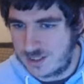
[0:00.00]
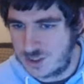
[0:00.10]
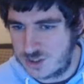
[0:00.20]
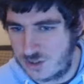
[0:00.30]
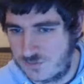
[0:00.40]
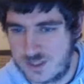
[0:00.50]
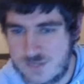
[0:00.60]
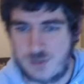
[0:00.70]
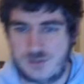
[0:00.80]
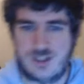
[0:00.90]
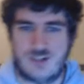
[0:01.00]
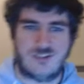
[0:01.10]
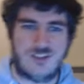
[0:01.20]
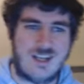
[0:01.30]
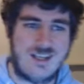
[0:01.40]
edition of the podcast
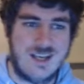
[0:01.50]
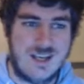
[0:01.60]
today.